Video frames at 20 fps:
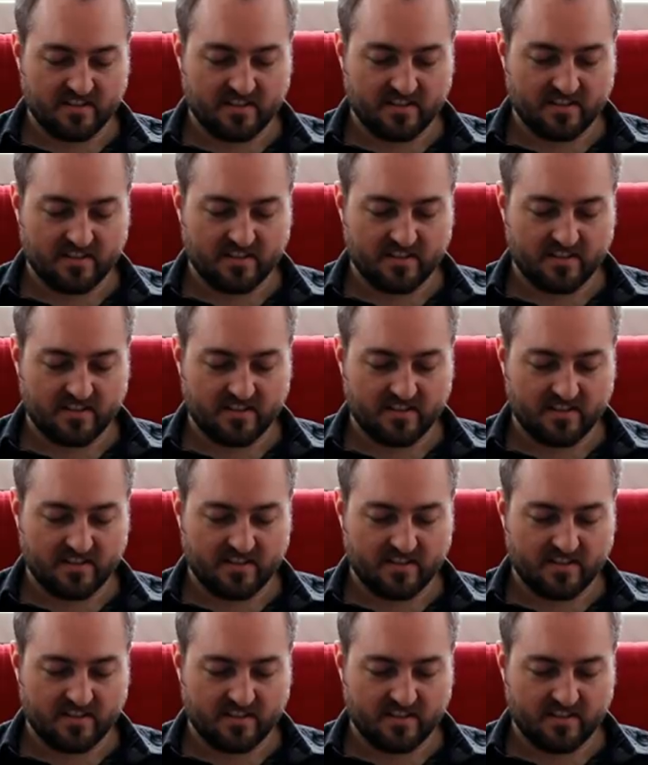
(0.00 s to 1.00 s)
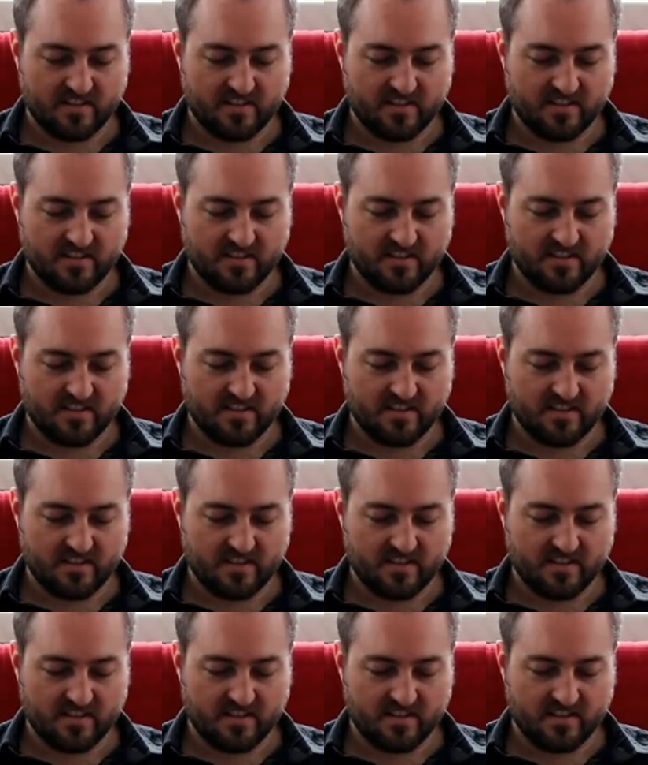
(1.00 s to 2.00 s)

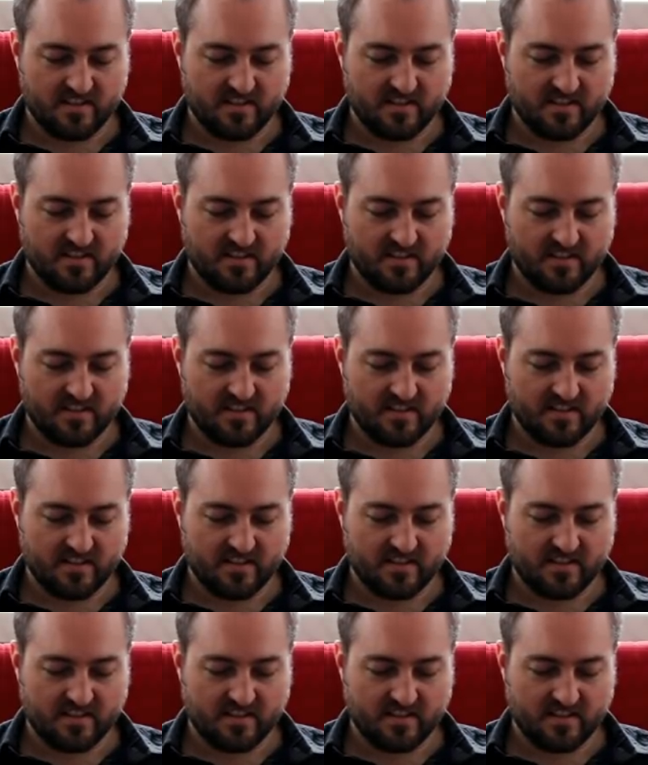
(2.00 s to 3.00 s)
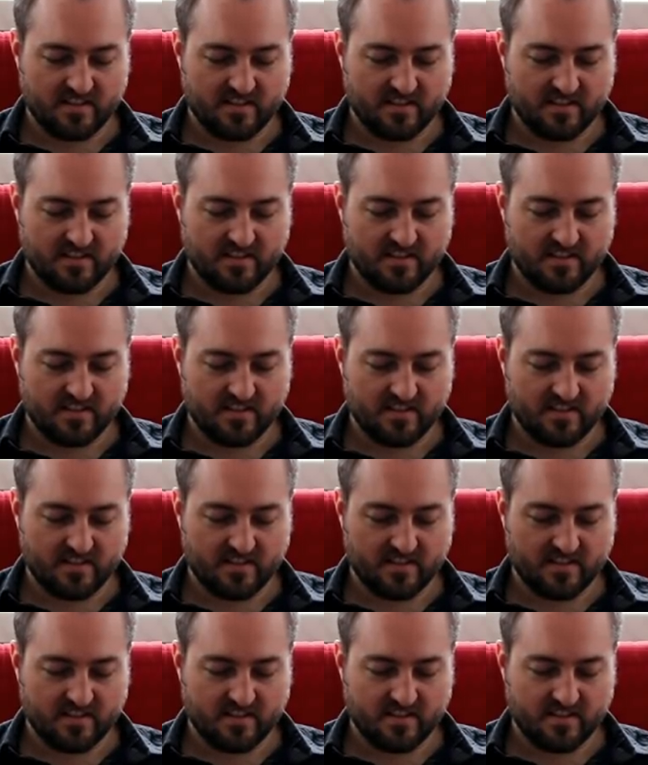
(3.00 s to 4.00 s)

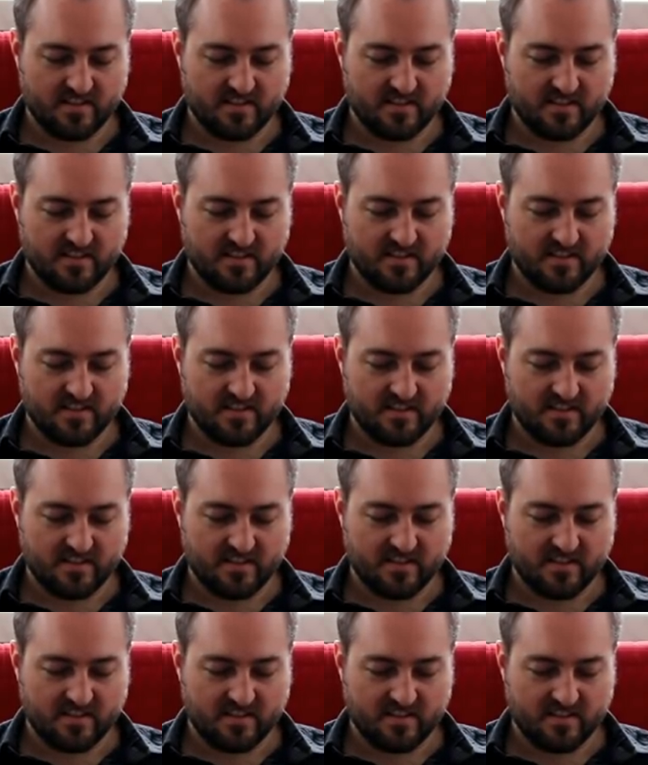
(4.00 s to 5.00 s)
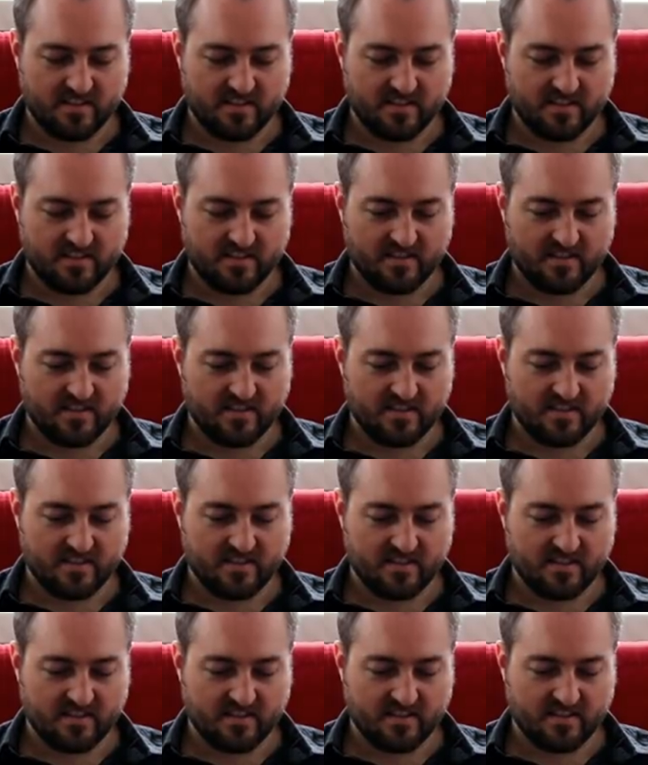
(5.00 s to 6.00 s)

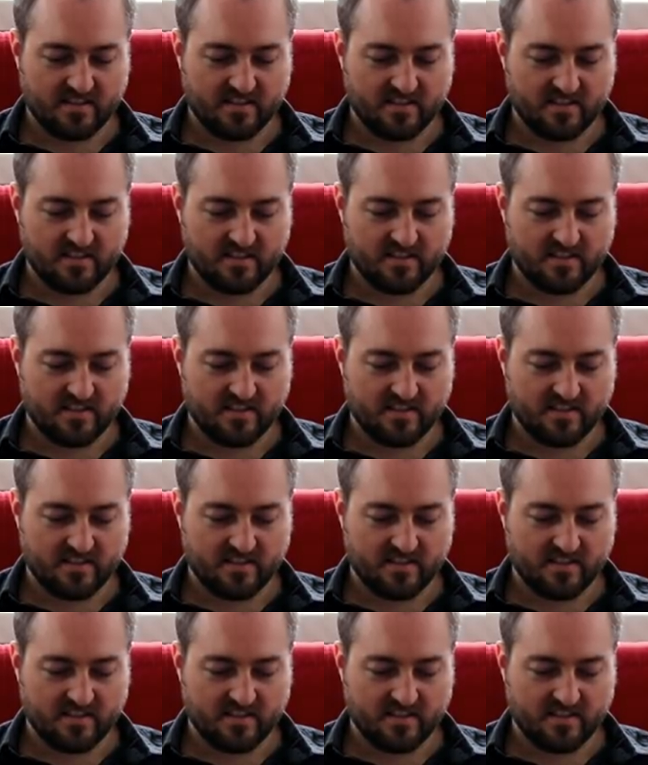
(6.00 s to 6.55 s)
(silent)